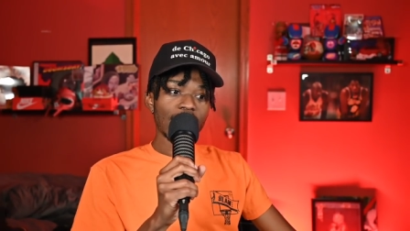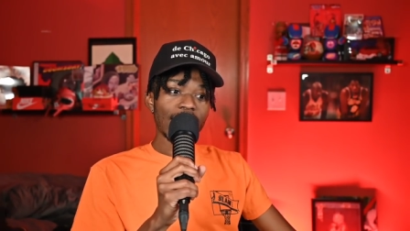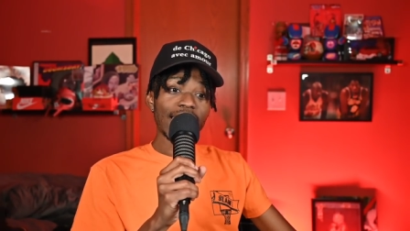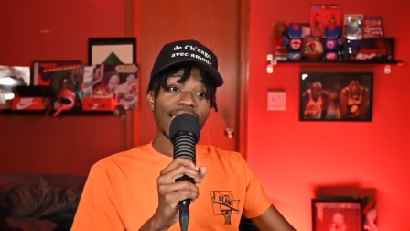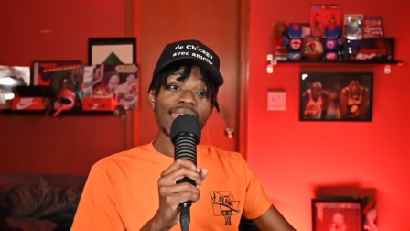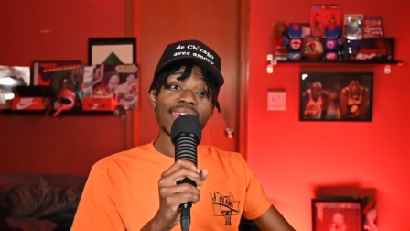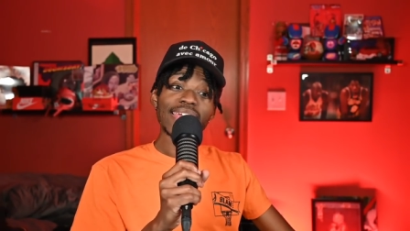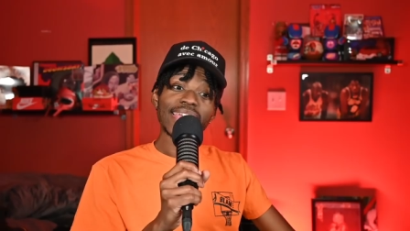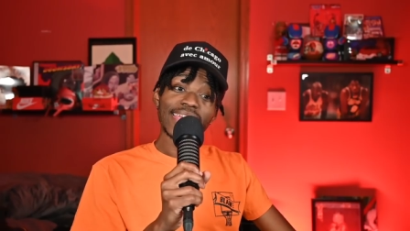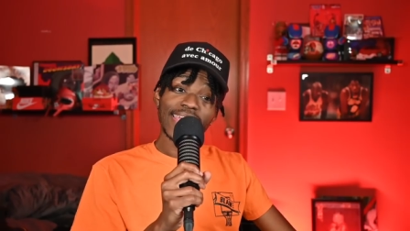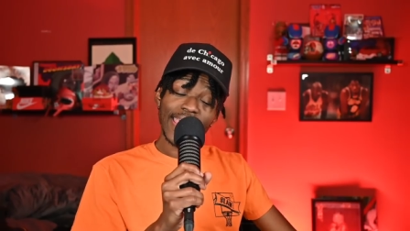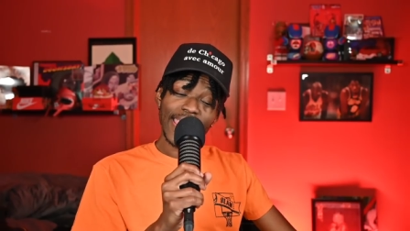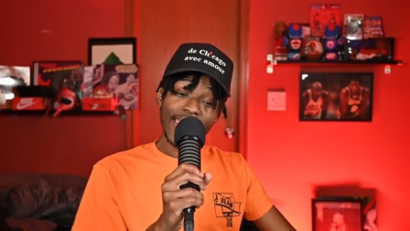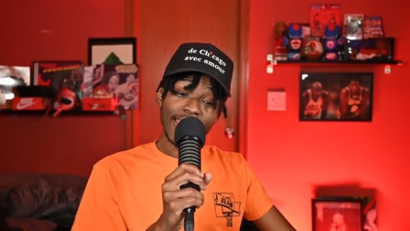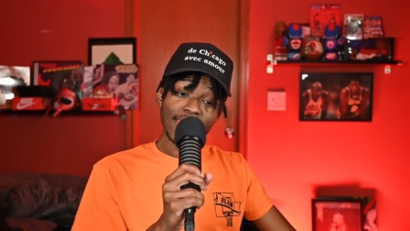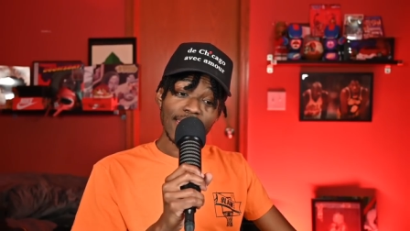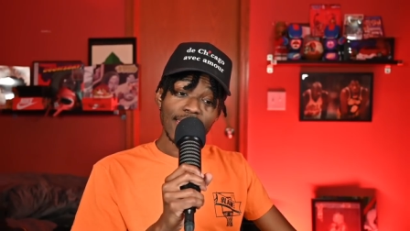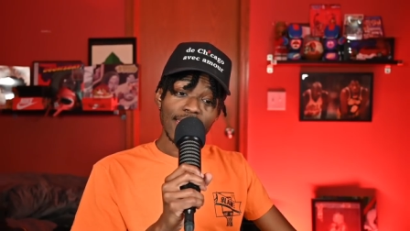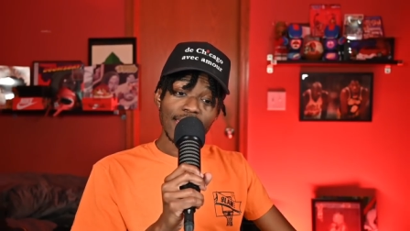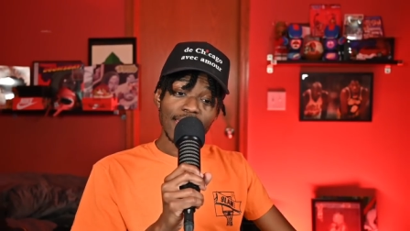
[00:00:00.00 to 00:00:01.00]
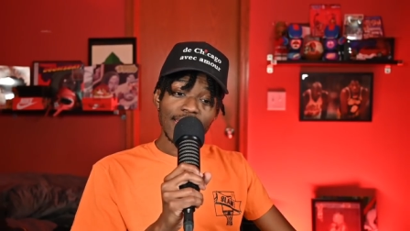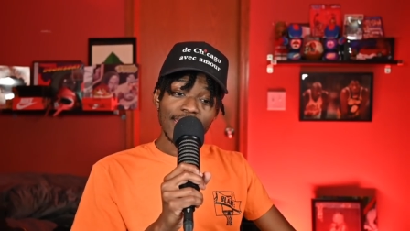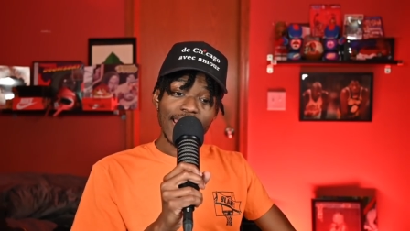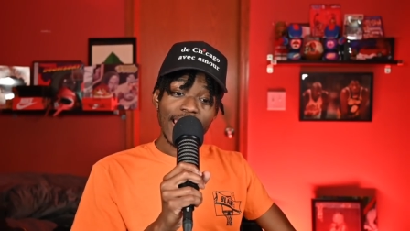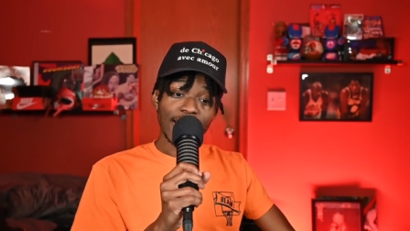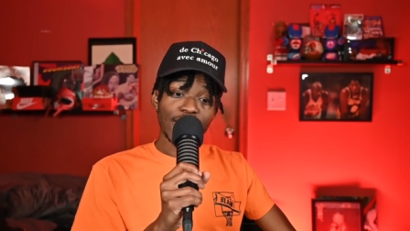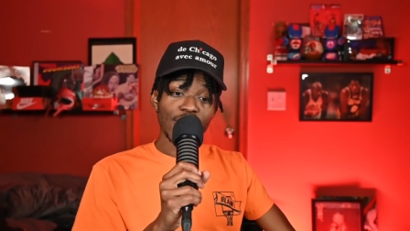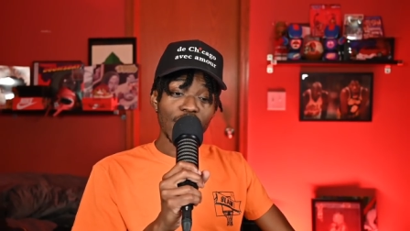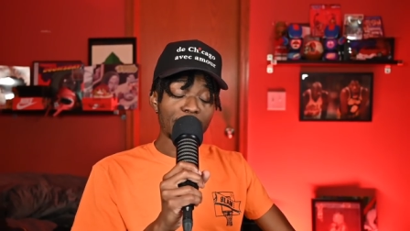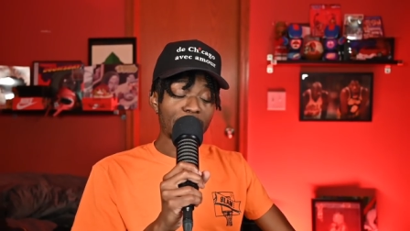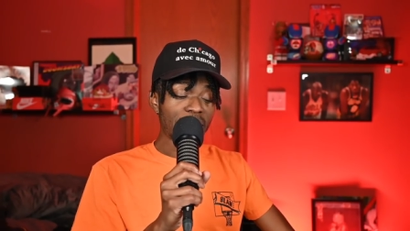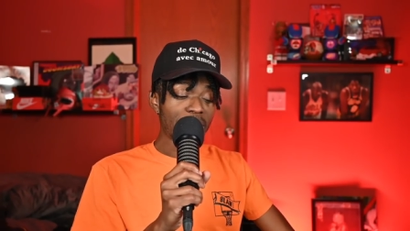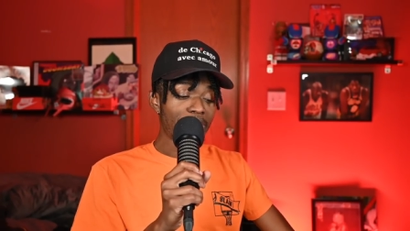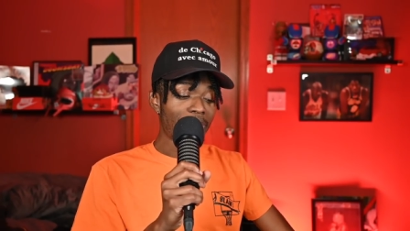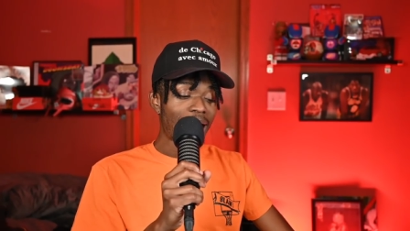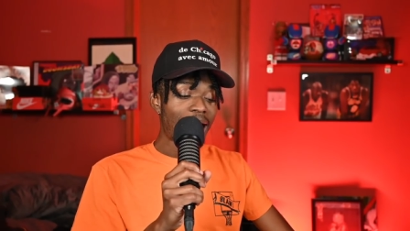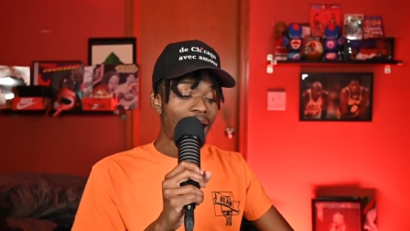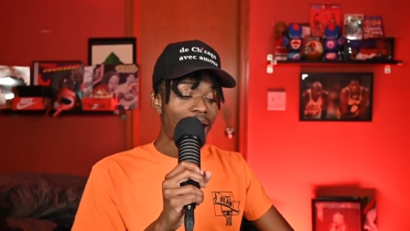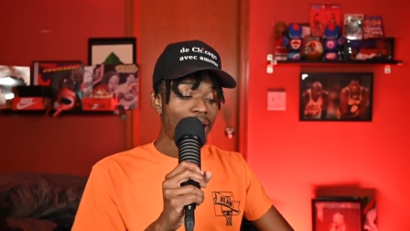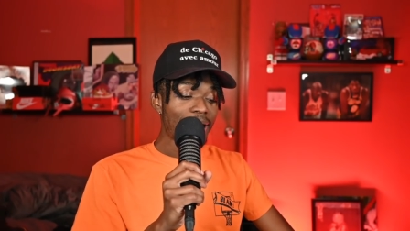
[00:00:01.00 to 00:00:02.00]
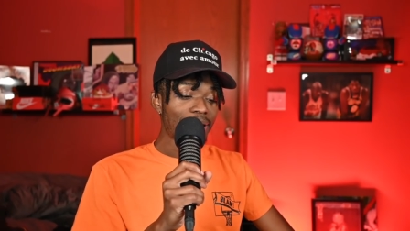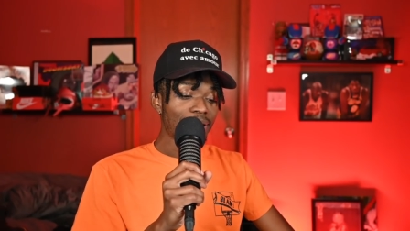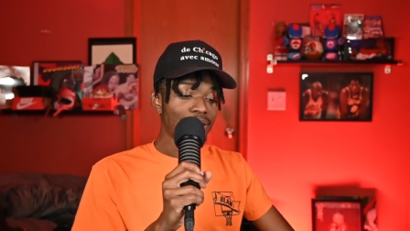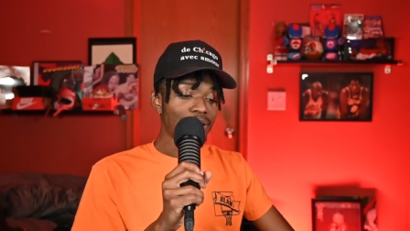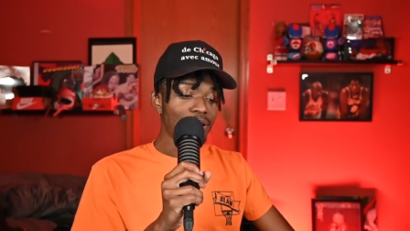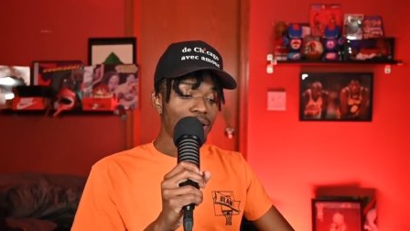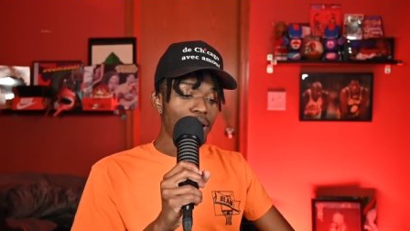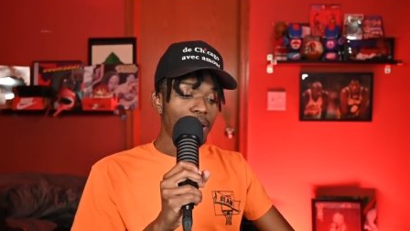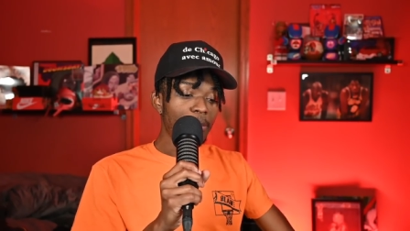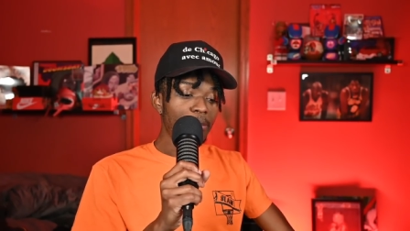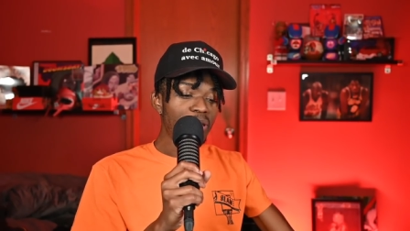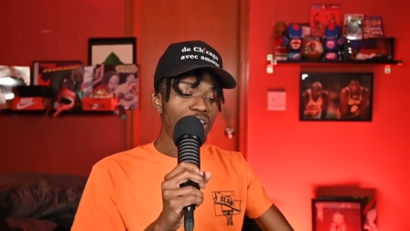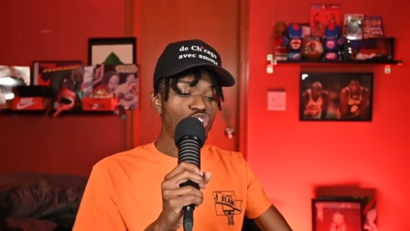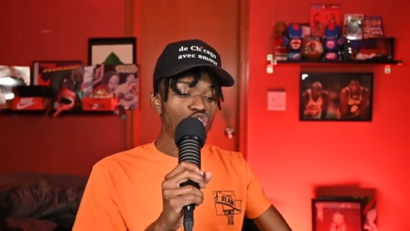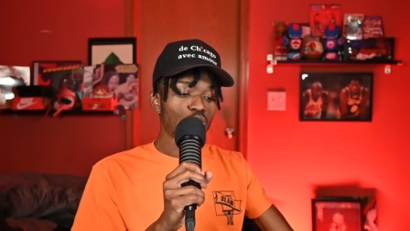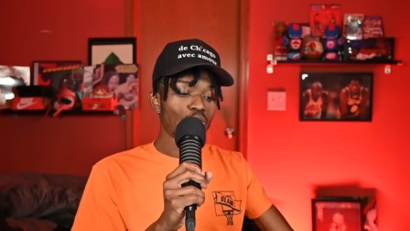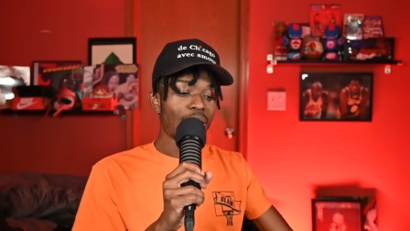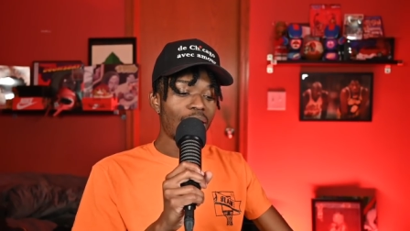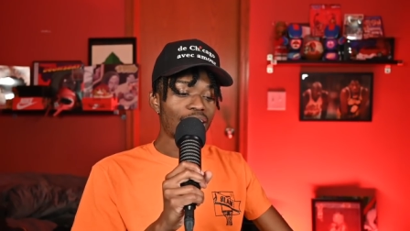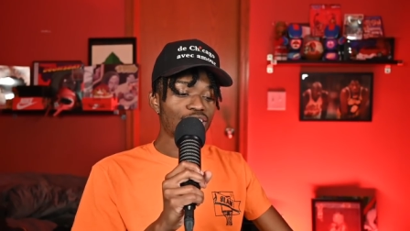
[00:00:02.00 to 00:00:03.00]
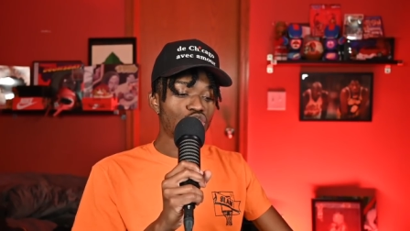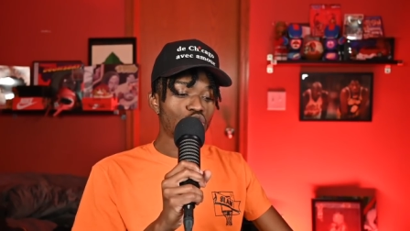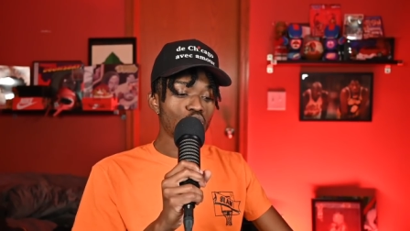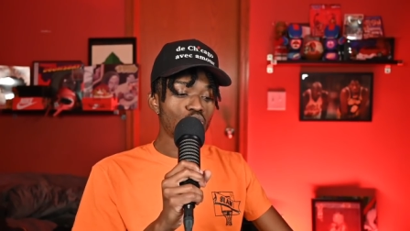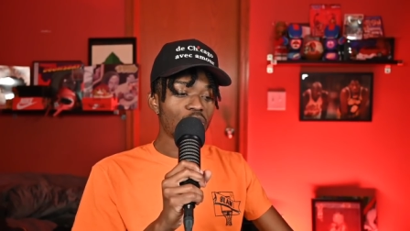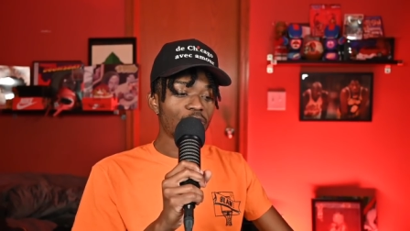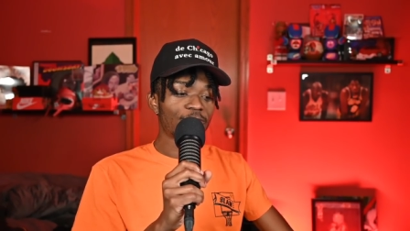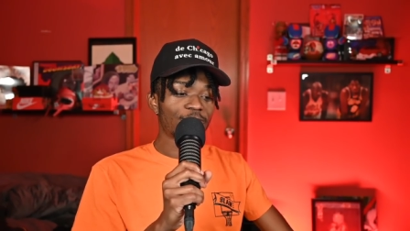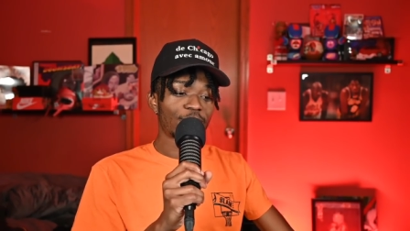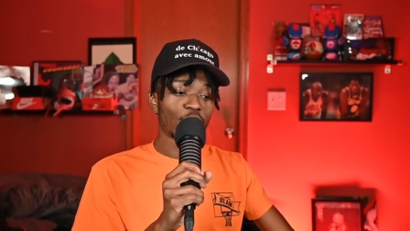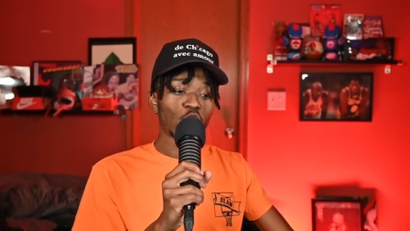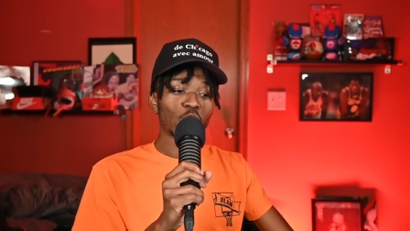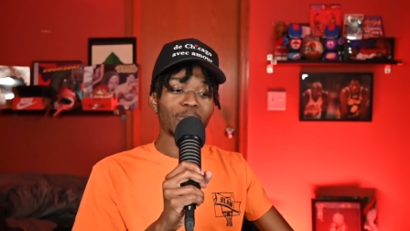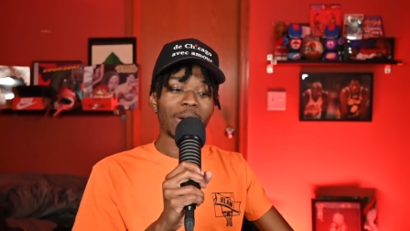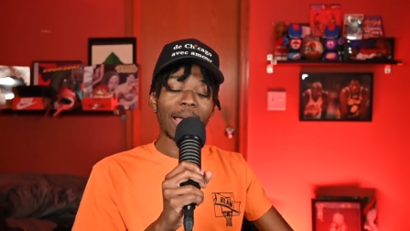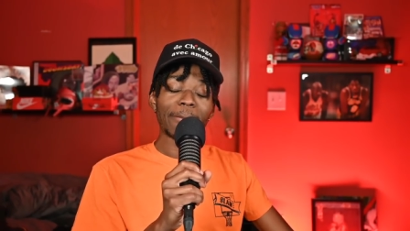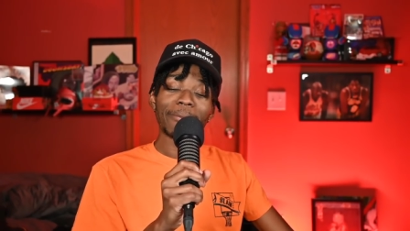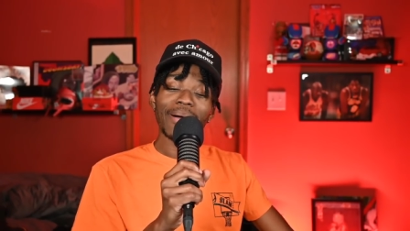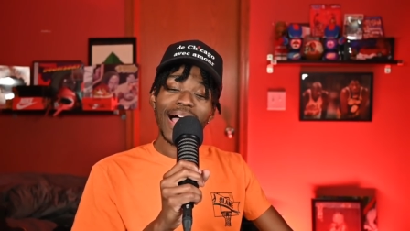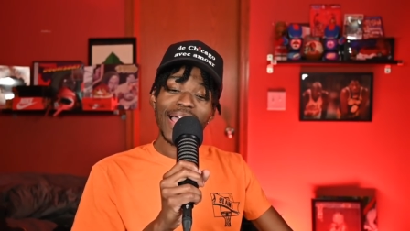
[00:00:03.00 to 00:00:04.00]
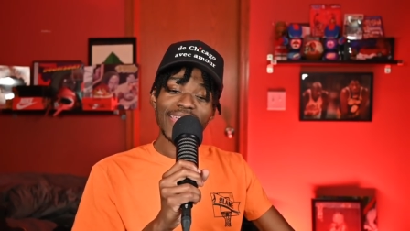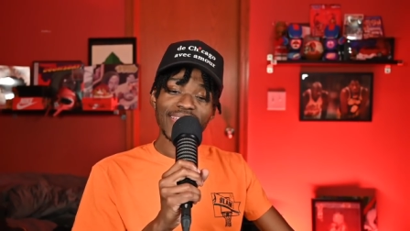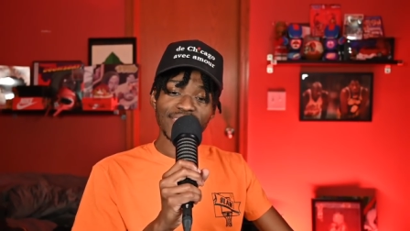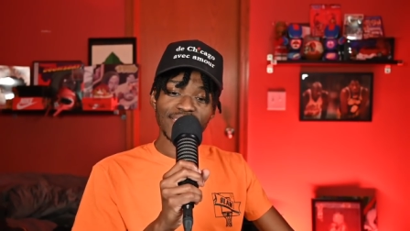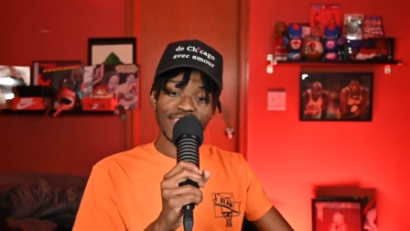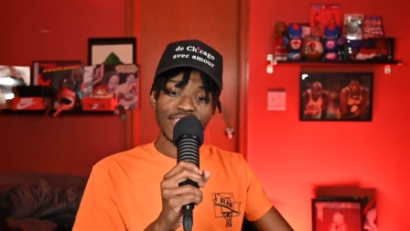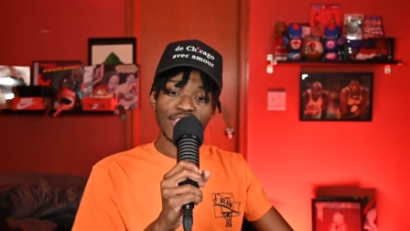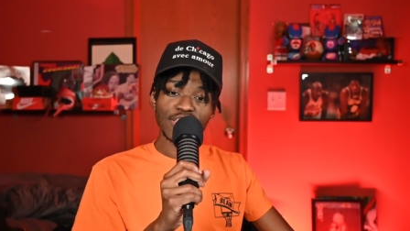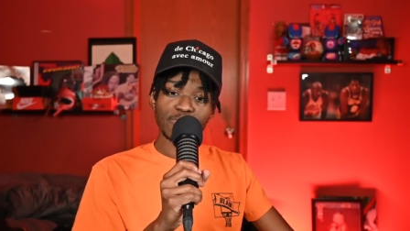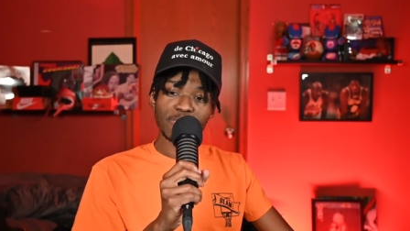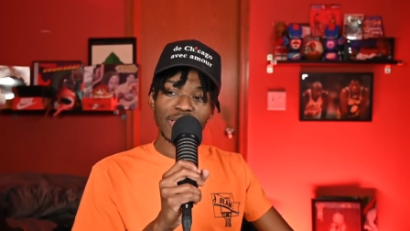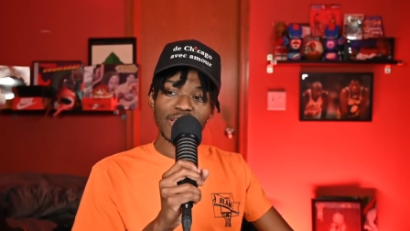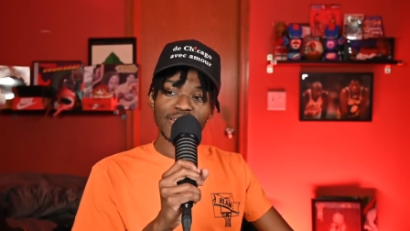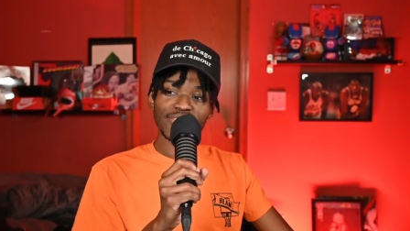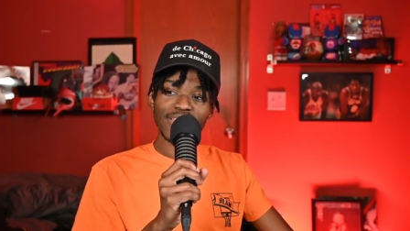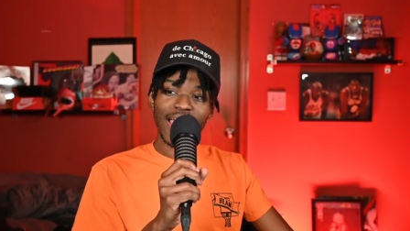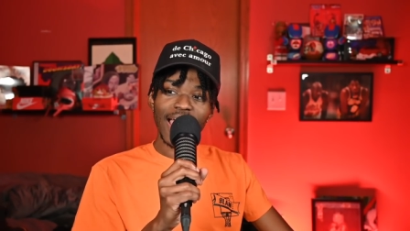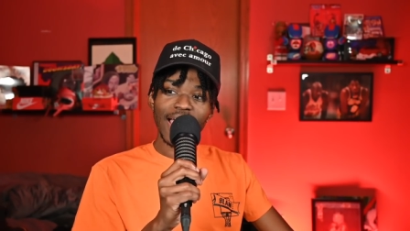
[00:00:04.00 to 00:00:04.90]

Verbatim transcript: And again, that could be my me trying to defer my biases because